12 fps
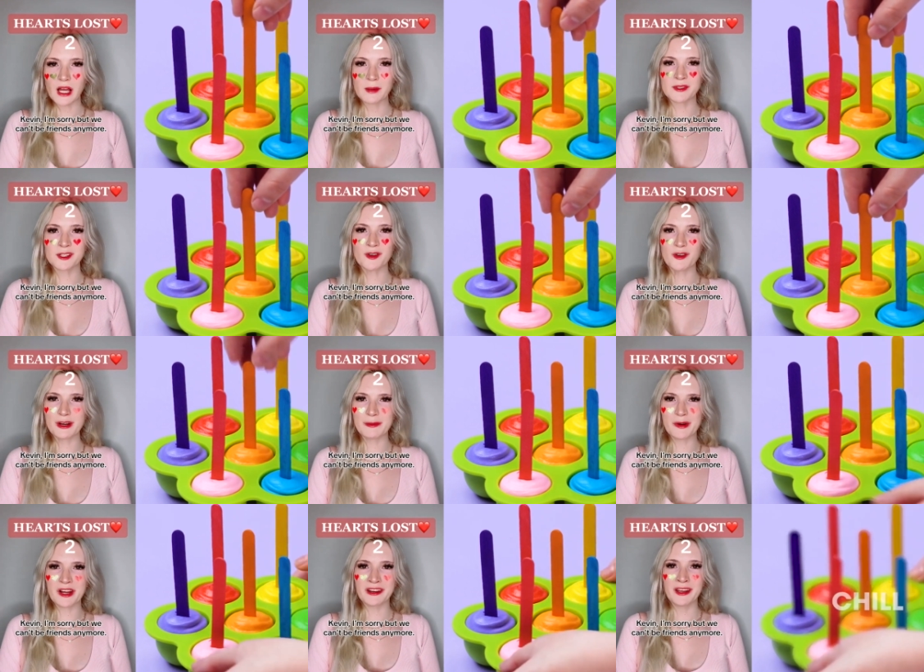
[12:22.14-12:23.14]
I'm sorry,
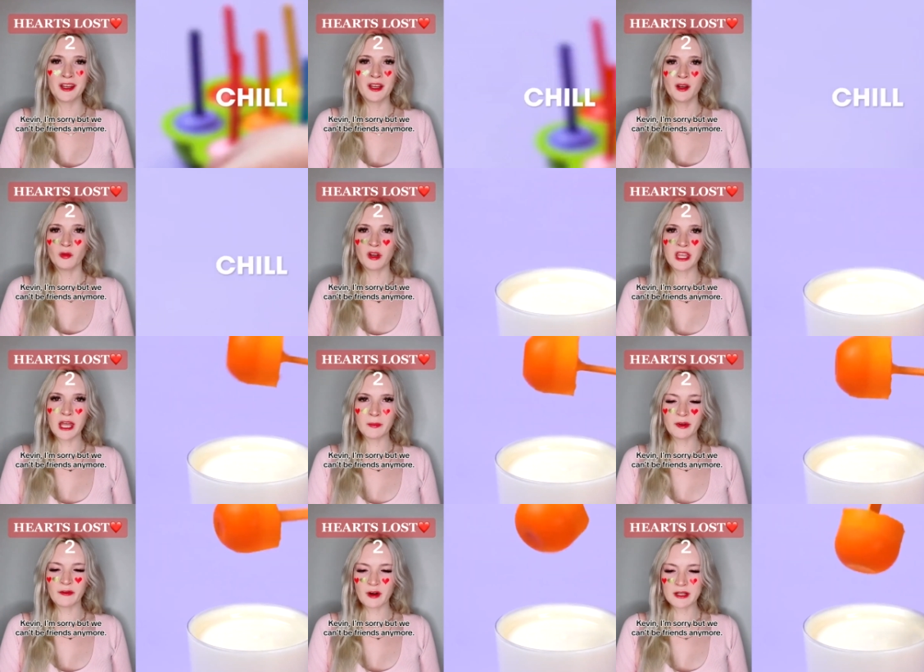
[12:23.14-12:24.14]
but we can't
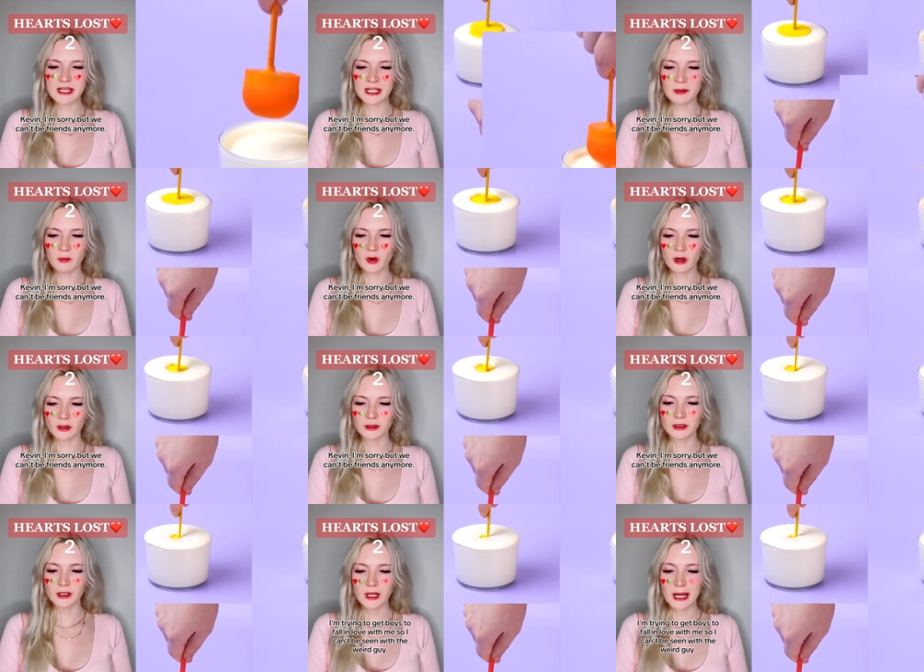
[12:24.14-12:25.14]
be friends anymore.
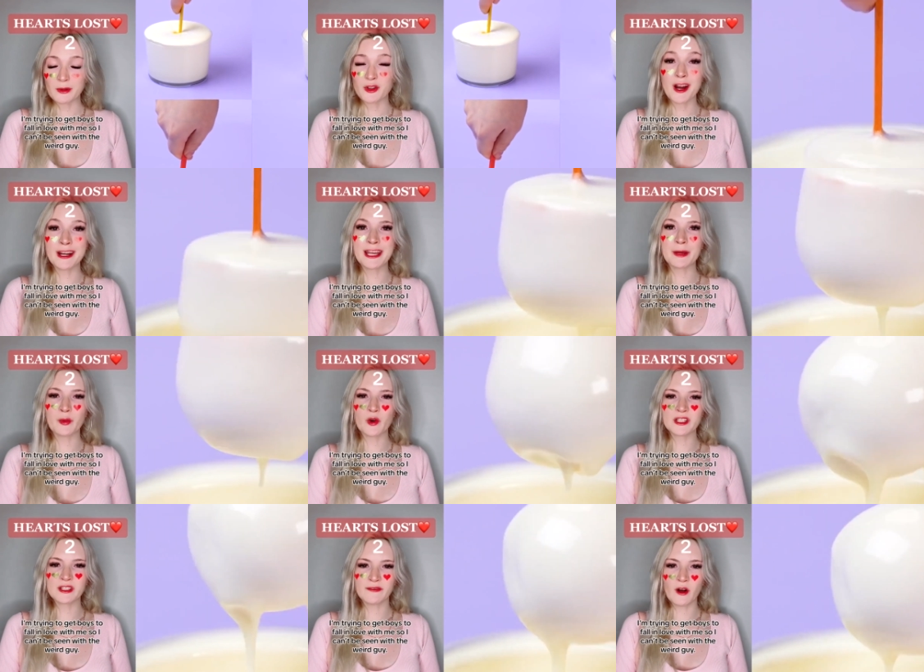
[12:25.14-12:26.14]
I'm trying to get
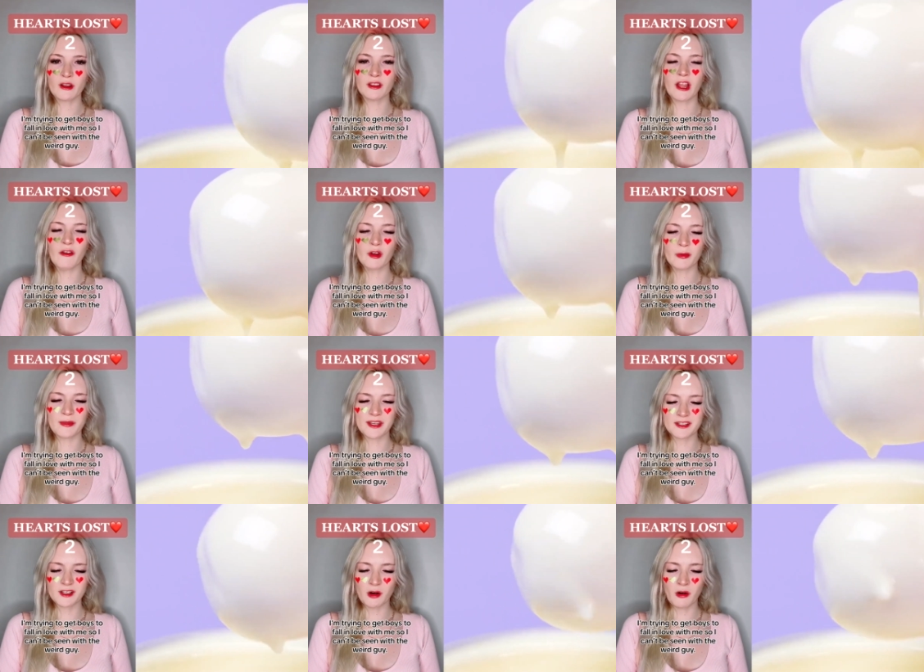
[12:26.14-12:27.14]
boys to fall in love with me,
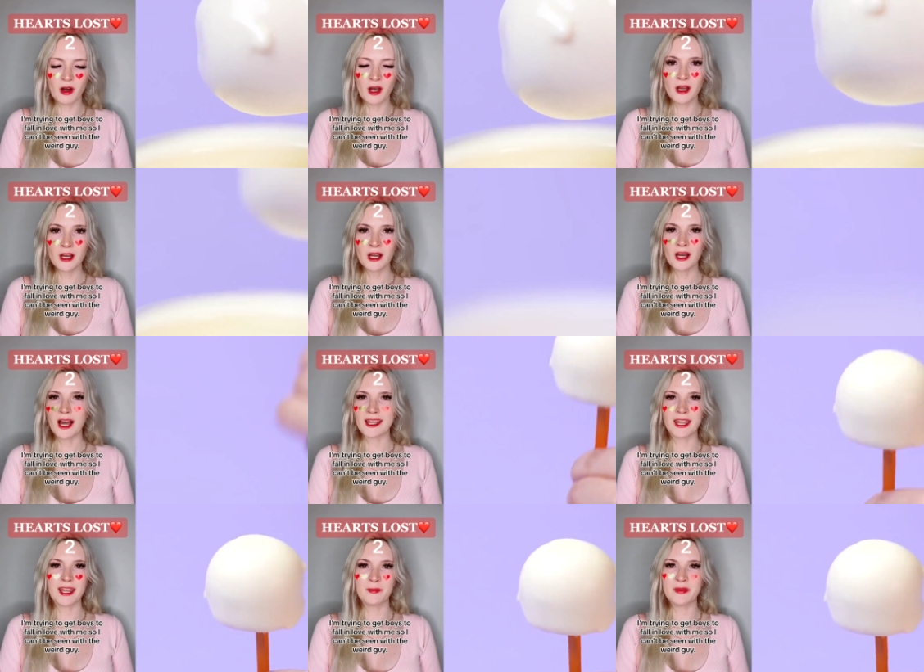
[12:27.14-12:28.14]
so I
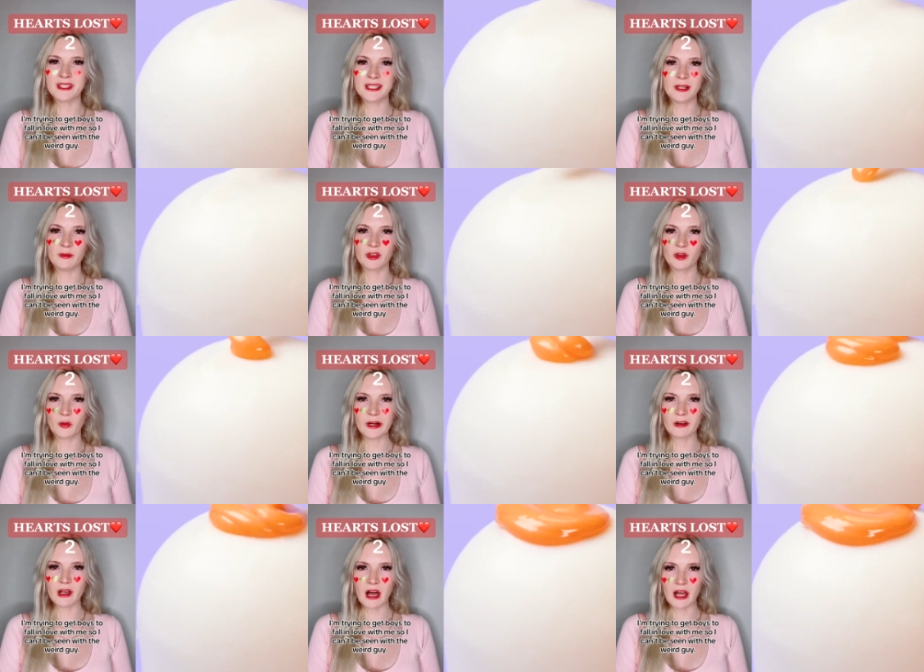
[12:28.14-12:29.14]
can't be seen with the
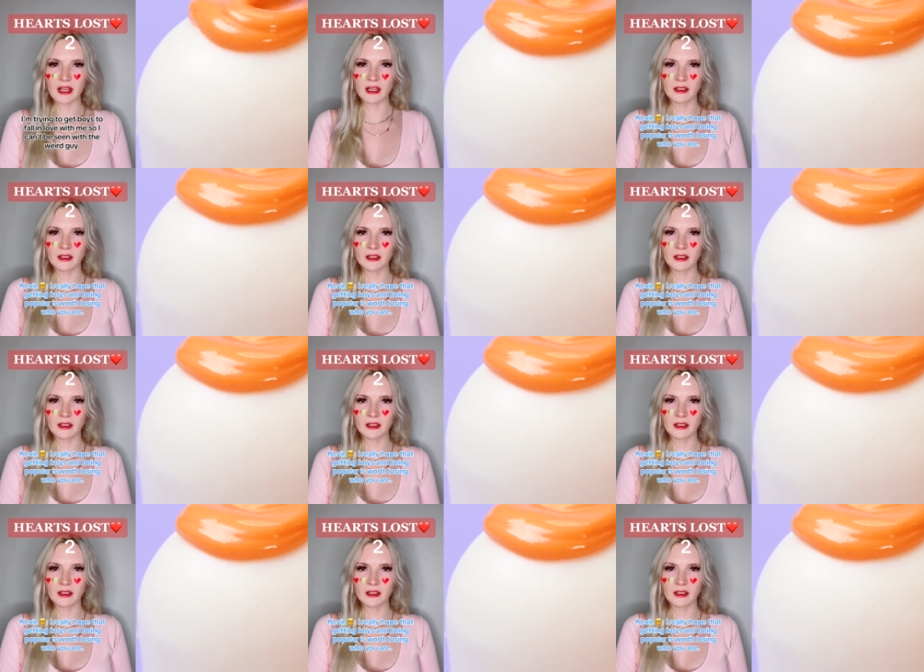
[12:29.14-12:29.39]
weird guy.